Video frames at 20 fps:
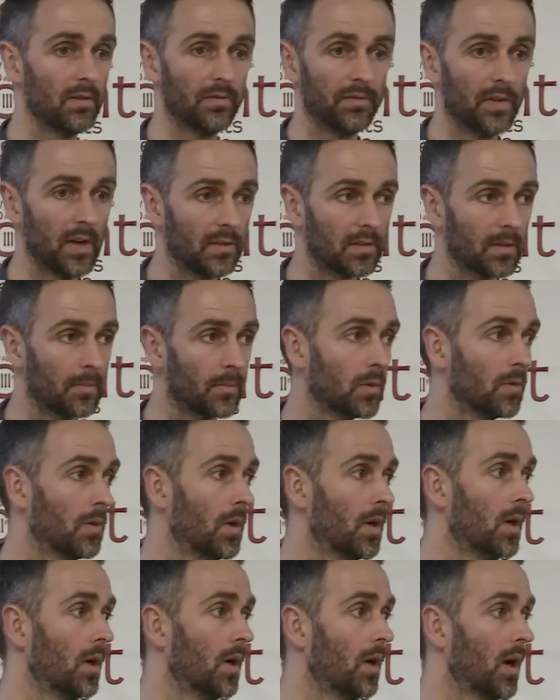Very simple.
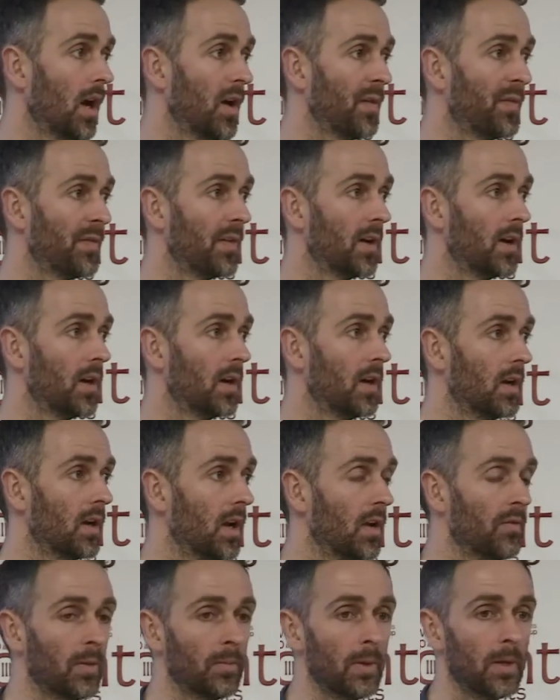If
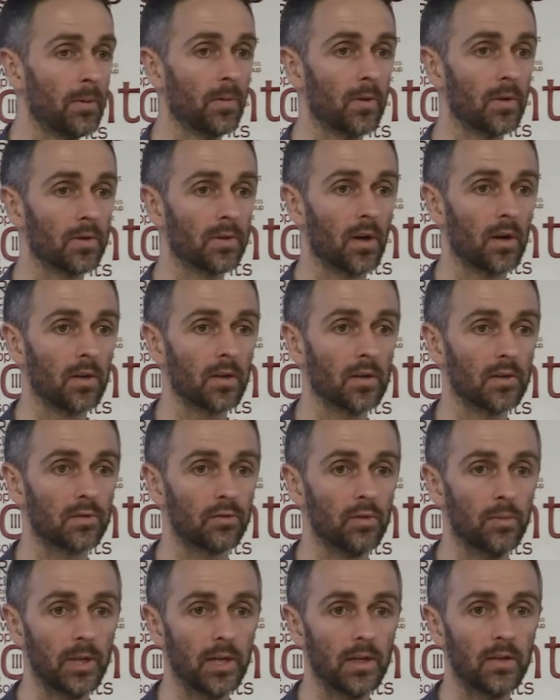the paper targets
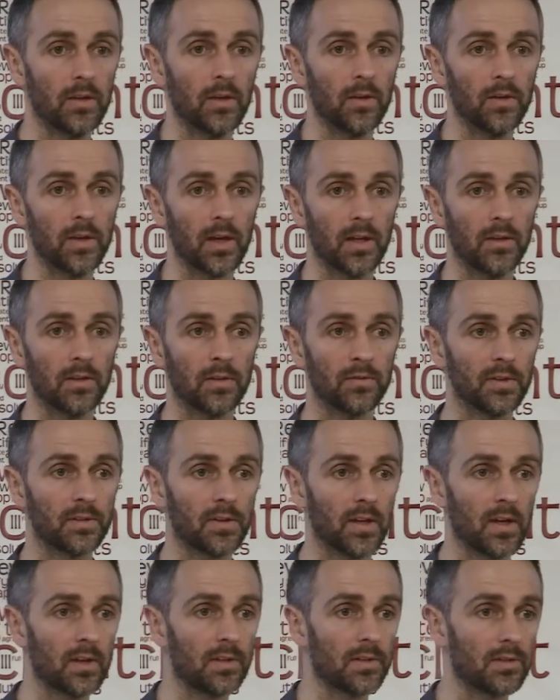remain at the end of the
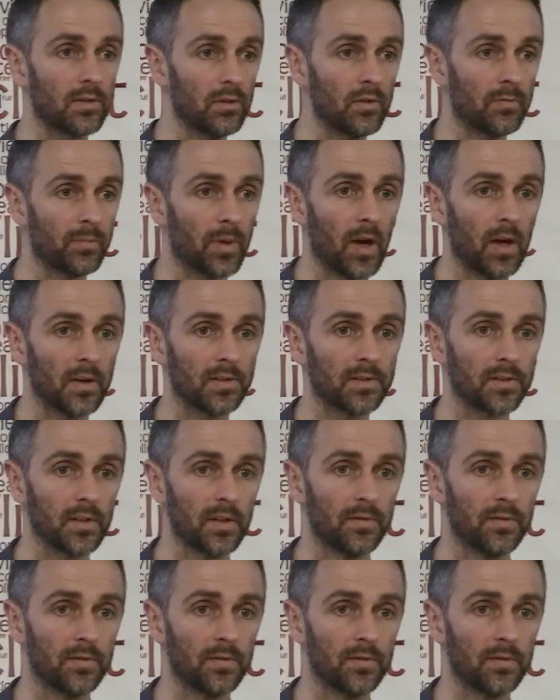test, you've passed.